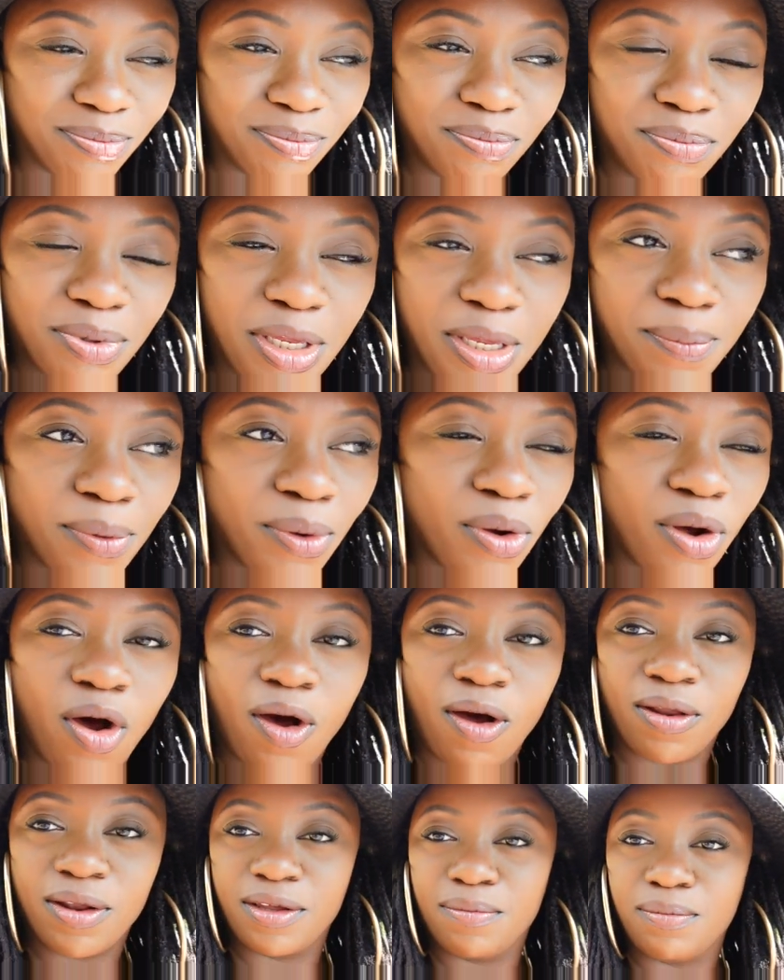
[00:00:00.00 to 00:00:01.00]
people
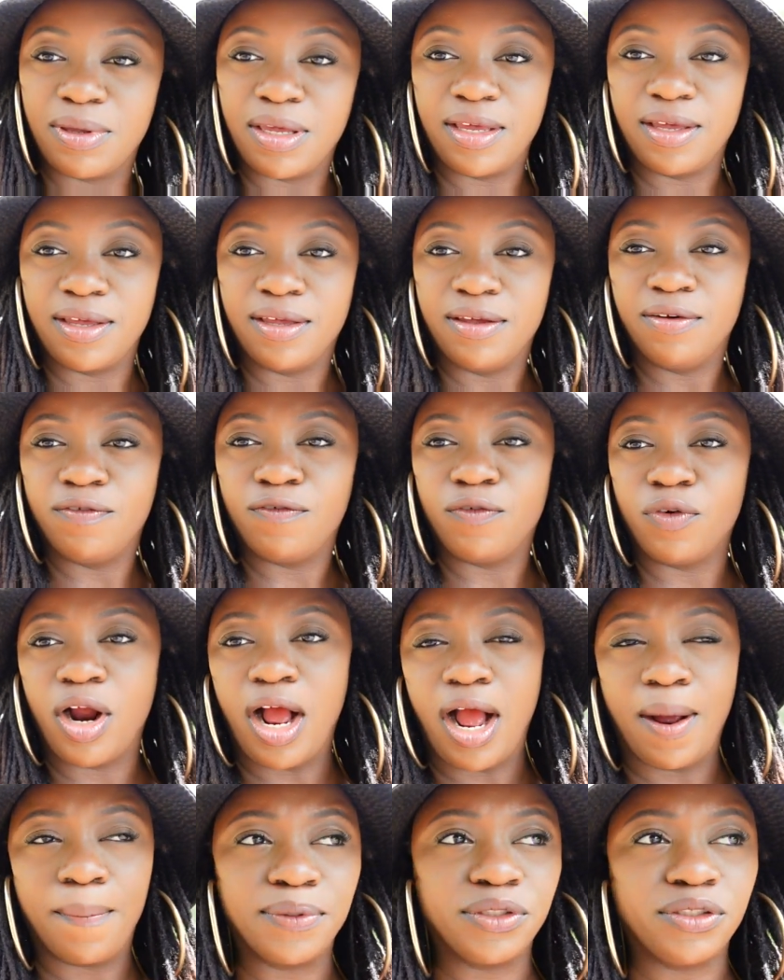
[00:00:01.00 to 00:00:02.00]
calling me for
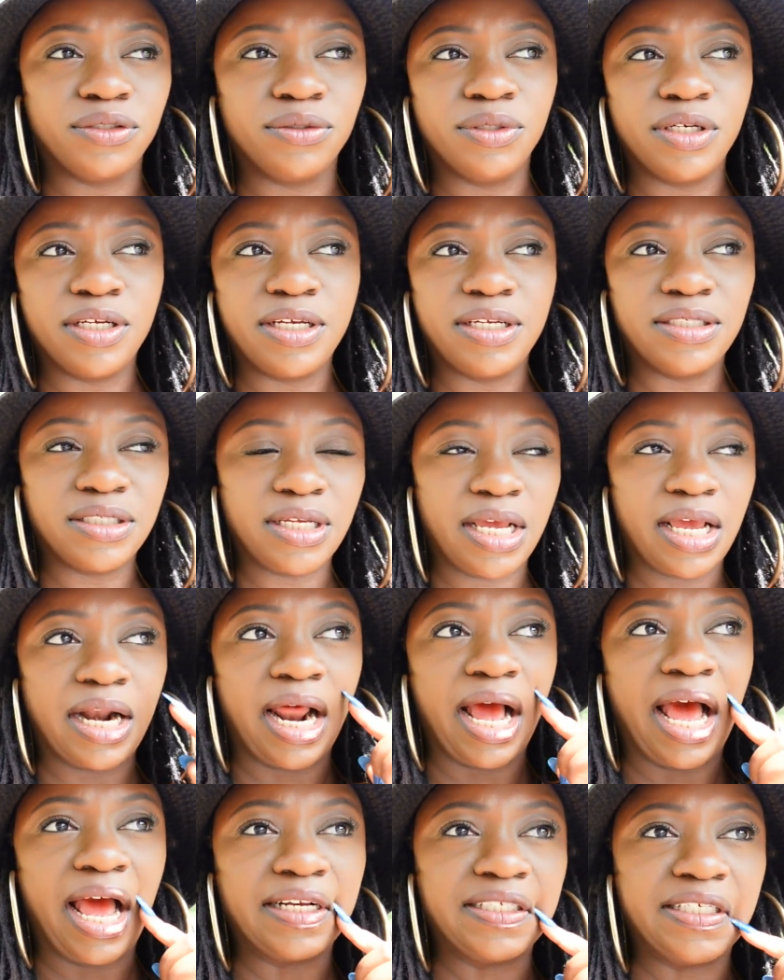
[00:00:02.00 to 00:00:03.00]
opportunities,
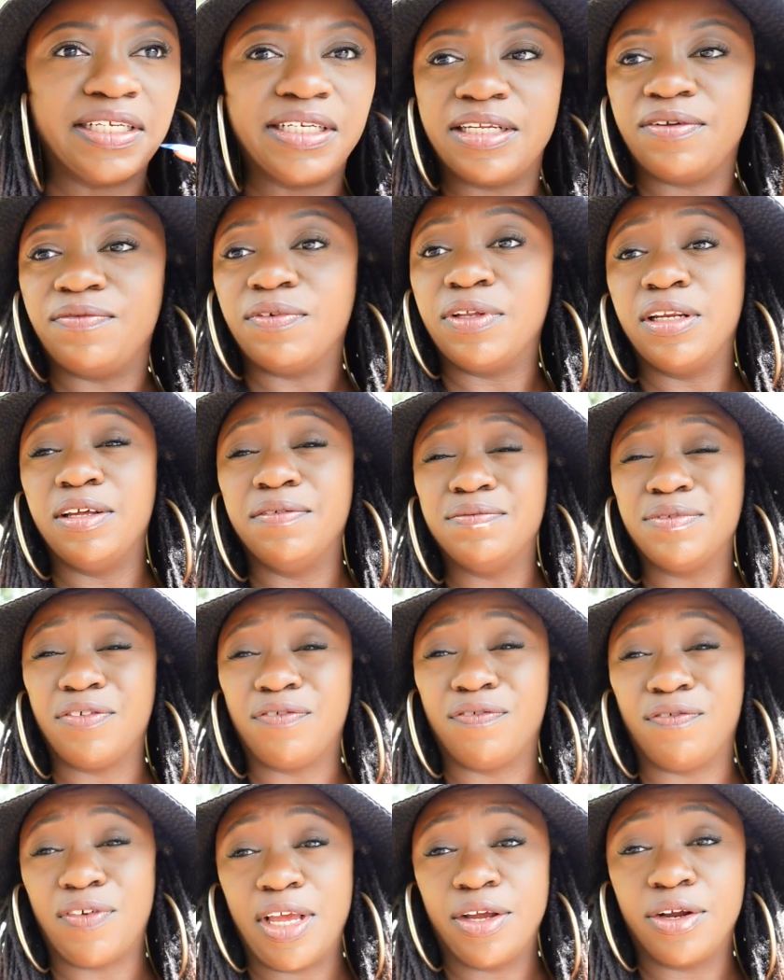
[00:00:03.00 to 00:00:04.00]
and I didn't even lift a
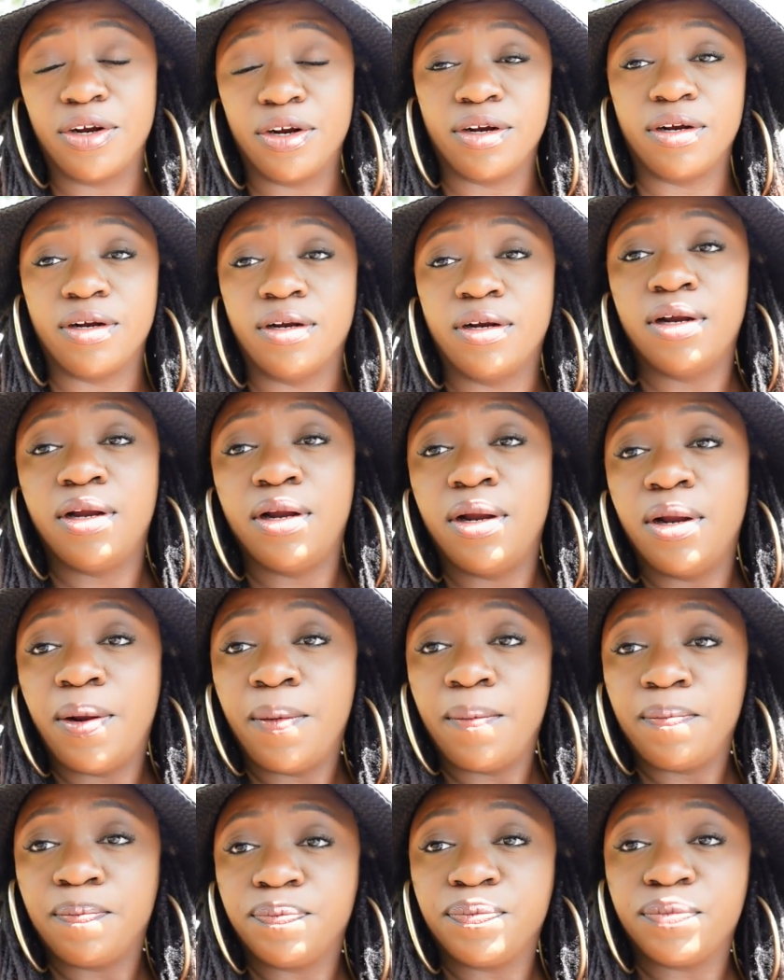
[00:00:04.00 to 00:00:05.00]
finger.
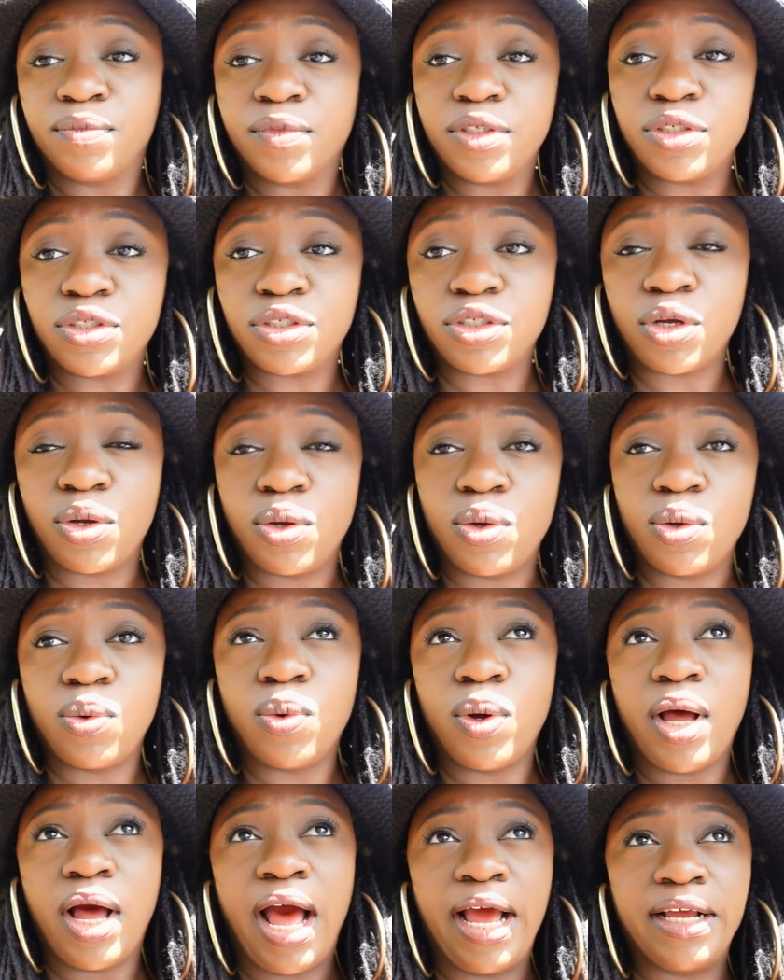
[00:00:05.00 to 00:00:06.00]

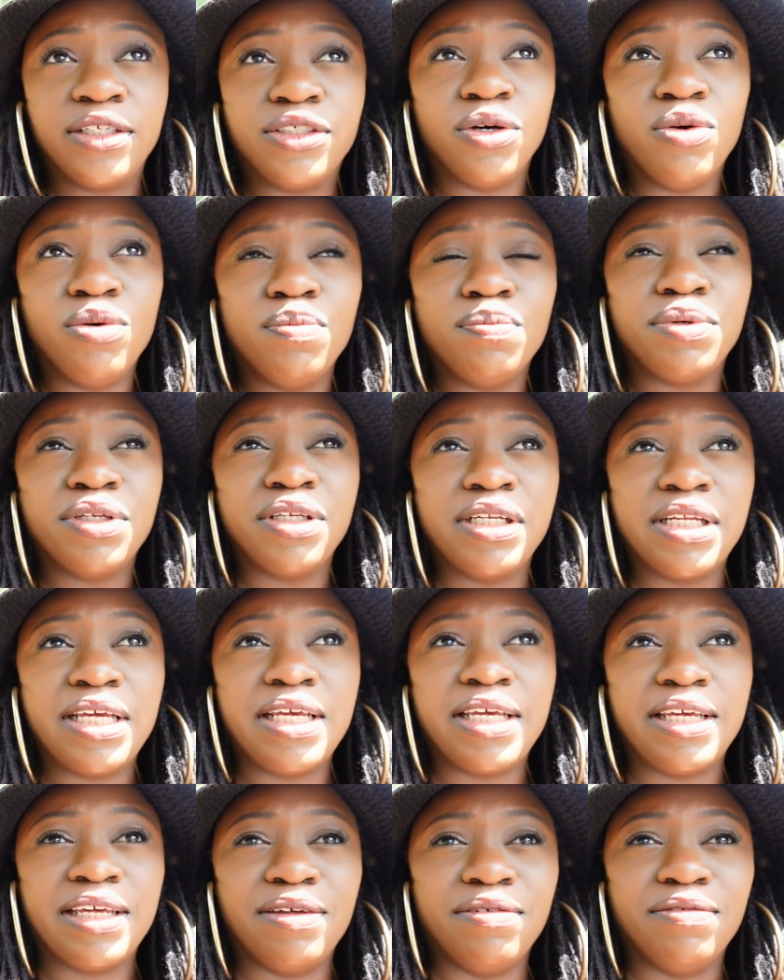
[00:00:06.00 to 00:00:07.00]
So I don't
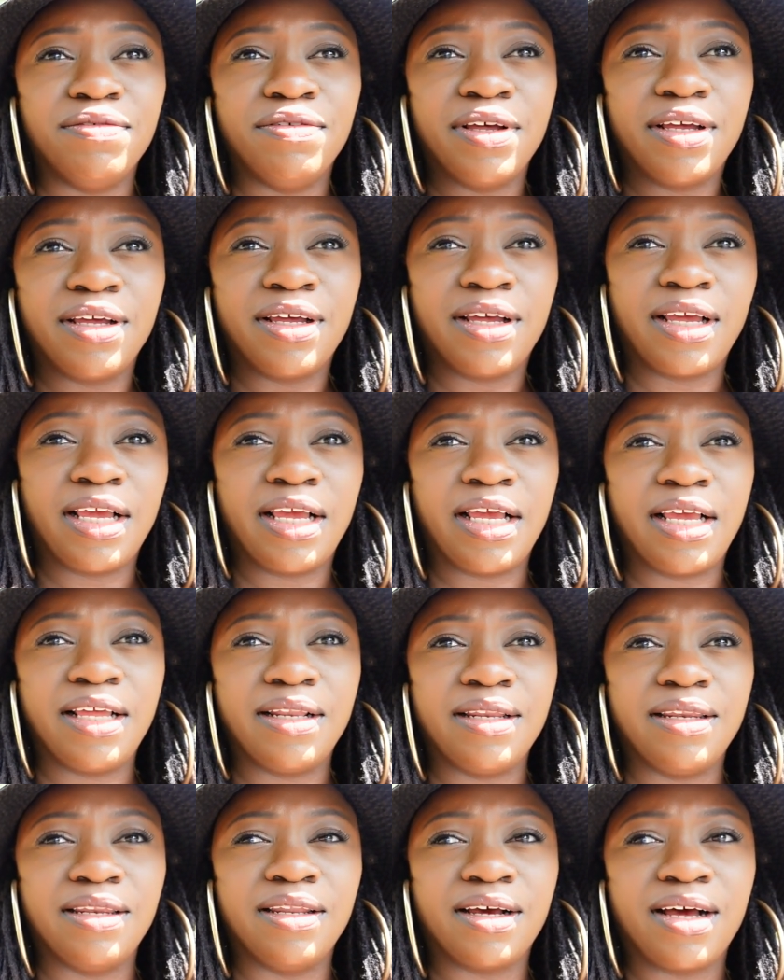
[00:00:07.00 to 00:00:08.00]
believe
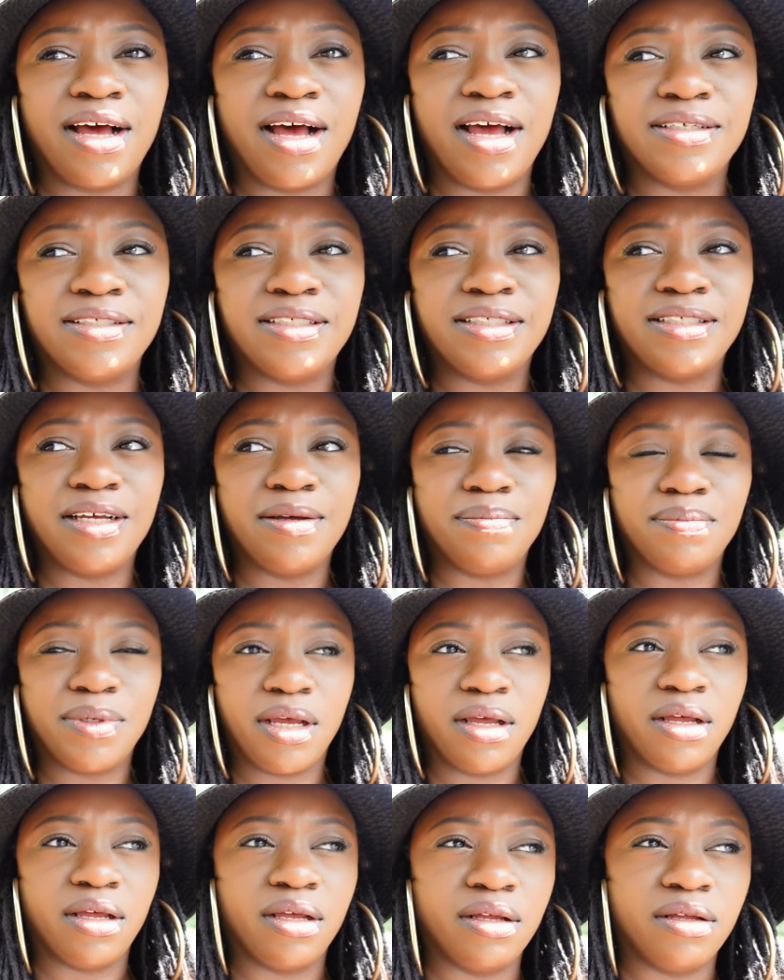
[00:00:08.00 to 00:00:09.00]
in the
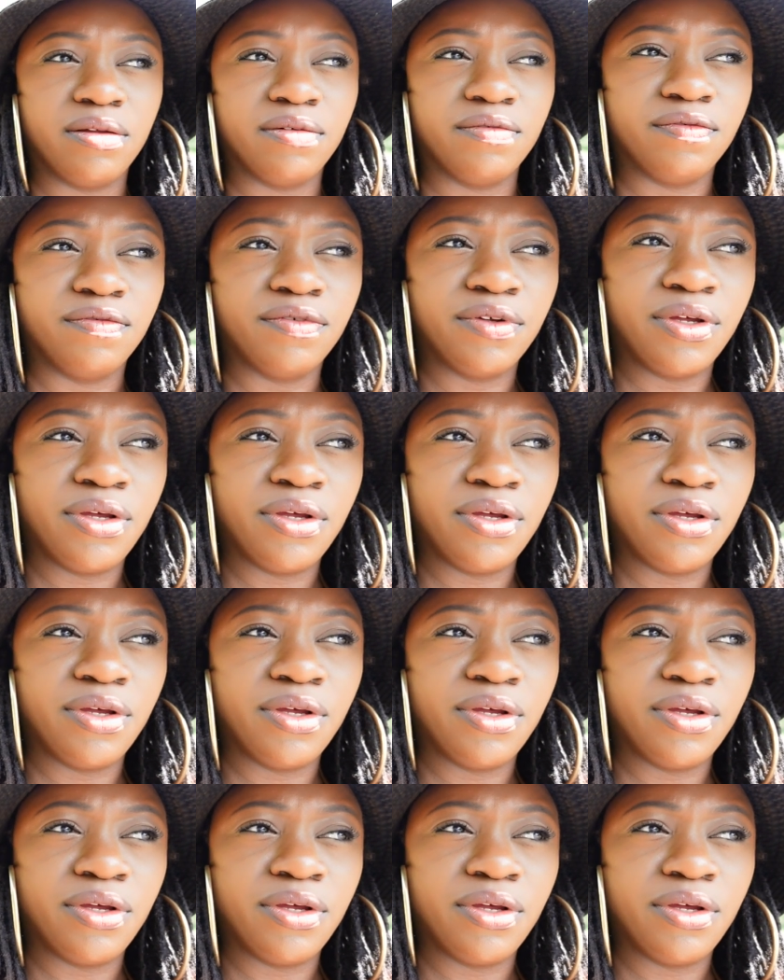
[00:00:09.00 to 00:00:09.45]
concept of